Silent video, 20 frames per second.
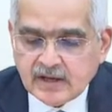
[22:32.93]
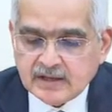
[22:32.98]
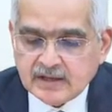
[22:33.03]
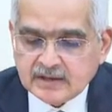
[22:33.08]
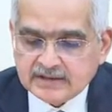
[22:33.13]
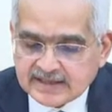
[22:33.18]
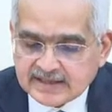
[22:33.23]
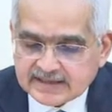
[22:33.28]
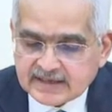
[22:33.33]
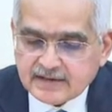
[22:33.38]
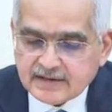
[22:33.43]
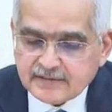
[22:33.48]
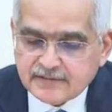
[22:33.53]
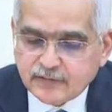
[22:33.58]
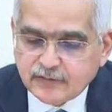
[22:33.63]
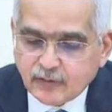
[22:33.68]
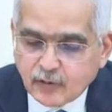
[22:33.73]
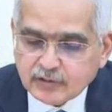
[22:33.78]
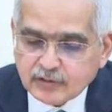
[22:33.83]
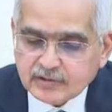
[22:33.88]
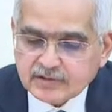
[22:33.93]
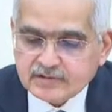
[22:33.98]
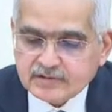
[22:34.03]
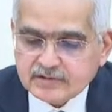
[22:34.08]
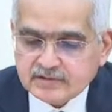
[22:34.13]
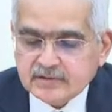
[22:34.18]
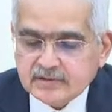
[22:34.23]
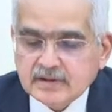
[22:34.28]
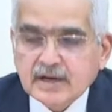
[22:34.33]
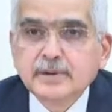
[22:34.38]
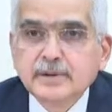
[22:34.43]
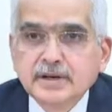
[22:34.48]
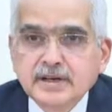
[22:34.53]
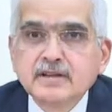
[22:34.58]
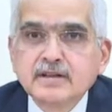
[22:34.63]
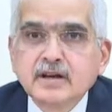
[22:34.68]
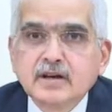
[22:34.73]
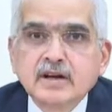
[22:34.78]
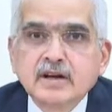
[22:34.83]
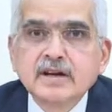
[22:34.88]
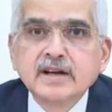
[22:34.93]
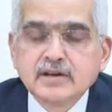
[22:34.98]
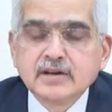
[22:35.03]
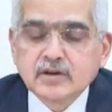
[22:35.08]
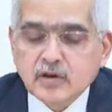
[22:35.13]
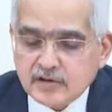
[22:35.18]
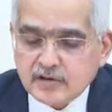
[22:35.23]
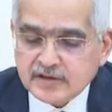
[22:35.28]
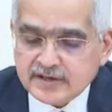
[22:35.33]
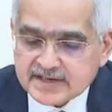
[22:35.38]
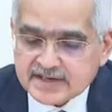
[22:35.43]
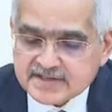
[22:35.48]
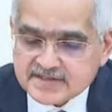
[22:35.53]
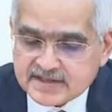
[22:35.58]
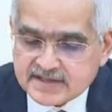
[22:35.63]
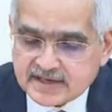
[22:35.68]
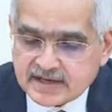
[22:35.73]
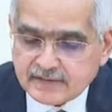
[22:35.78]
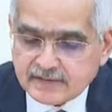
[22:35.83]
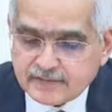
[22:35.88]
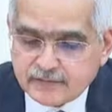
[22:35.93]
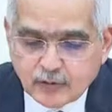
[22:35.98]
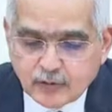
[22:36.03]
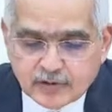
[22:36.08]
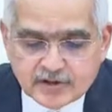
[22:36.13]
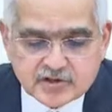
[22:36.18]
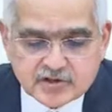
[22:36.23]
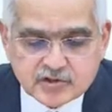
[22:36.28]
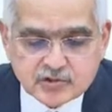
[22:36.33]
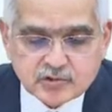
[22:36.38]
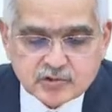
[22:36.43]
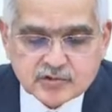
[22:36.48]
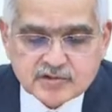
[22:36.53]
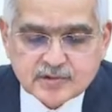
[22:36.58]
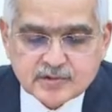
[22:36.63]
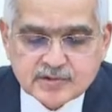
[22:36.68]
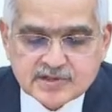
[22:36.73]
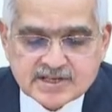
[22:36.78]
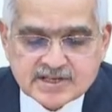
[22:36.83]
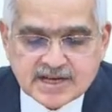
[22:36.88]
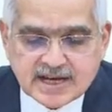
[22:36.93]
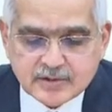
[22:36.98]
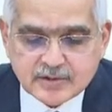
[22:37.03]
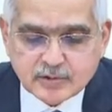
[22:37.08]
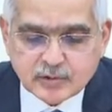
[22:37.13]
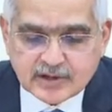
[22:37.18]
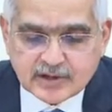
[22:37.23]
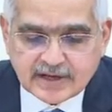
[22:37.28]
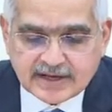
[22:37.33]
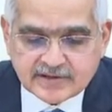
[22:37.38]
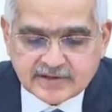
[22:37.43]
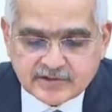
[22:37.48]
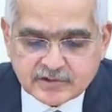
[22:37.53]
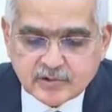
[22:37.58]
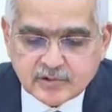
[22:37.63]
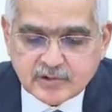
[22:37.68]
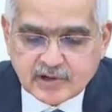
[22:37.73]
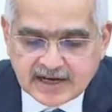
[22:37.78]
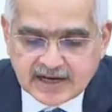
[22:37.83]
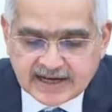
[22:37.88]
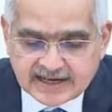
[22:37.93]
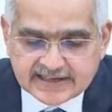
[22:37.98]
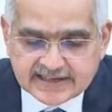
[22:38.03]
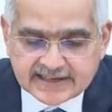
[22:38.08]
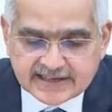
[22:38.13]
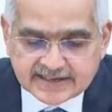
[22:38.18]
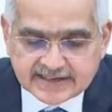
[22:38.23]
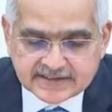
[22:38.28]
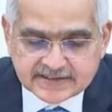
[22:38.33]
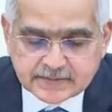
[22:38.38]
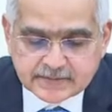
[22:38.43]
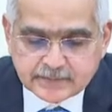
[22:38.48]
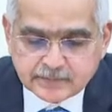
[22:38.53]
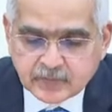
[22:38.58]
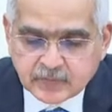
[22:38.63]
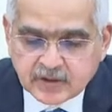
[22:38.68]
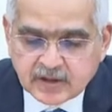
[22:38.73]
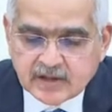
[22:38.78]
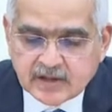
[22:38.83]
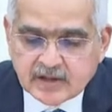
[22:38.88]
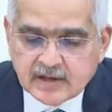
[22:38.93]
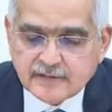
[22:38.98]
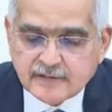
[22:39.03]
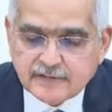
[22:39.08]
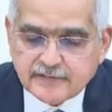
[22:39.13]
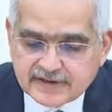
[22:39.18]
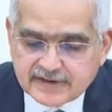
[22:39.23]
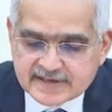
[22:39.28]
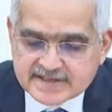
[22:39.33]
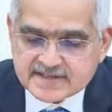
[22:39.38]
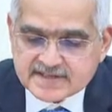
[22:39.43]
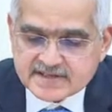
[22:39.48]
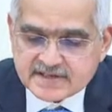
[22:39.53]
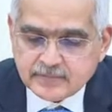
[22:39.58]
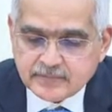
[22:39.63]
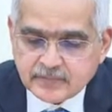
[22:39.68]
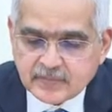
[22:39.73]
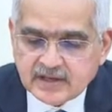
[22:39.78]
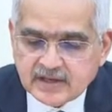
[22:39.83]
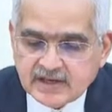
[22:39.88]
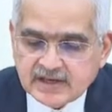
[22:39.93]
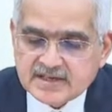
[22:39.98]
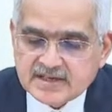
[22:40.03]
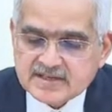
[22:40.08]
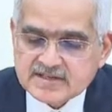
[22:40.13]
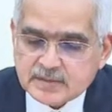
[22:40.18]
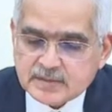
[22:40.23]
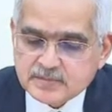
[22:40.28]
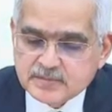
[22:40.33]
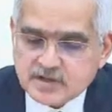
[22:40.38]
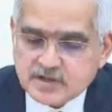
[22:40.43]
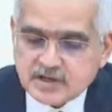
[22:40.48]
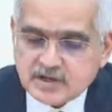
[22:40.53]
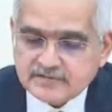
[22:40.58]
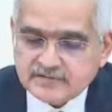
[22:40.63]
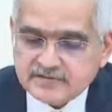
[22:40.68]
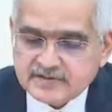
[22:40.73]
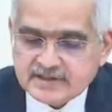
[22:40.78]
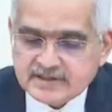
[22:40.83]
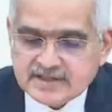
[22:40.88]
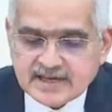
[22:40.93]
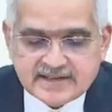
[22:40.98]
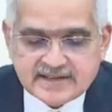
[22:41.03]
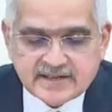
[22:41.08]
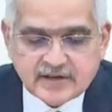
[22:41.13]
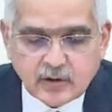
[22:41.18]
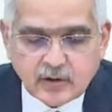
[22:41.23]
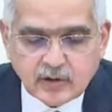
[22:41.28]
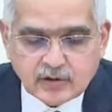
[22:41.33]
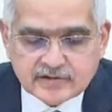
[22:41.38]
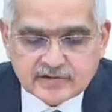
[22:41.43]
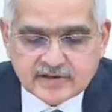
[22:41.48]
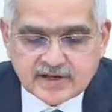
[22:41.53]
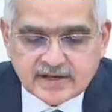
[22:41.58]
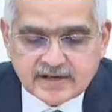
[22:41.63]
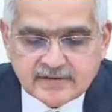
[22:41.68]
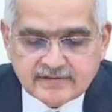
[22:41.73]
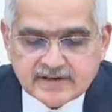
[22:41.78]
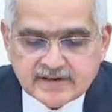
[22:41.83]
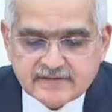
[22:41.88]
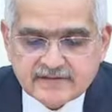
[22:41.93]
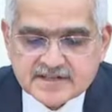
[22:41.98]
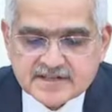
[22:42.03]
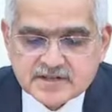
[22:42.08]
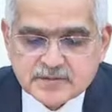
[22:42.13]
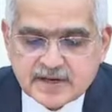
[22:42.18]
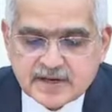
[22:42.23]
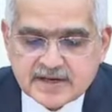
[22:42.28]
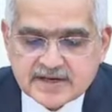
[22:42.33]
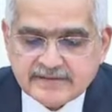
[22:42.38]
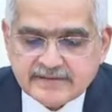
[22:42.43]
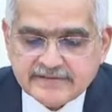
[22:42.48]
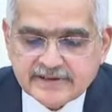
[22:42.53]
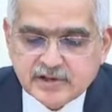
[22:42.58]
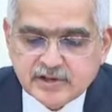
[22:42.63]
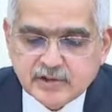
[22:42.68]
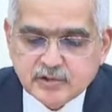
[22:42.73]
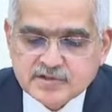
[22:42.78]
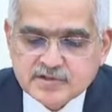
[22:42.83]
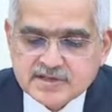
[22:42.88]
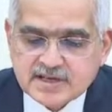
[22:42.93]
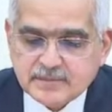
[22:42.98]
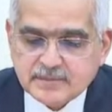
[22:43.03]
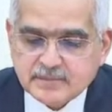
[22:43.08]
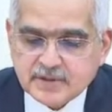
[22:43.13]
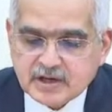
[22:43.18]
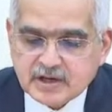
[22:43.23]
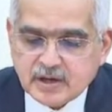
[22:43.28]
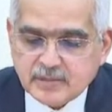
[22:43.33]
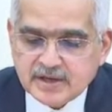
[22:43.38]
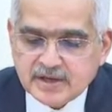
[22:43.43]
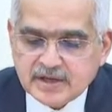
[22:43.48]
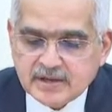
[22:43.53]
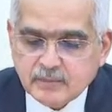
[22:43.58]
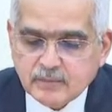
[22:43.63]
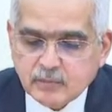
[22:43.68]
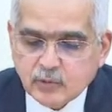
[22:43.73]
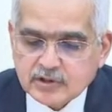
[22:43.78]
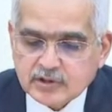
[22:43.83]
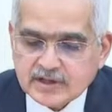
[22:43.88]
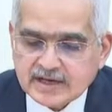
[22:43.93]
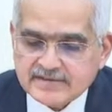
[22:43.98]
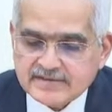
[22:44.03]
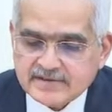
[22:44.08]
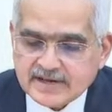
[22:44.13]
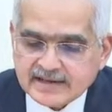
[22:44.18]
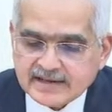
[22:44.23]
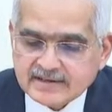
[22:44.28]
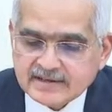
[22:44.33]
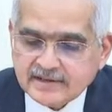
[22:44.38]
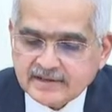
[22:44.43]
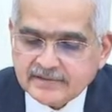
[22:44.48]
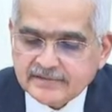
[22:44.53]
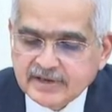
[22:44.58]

there are four, in the current context, there are four issues which I would like to highlight. First, it is observed that the alternative investment avenues are becoming more attractive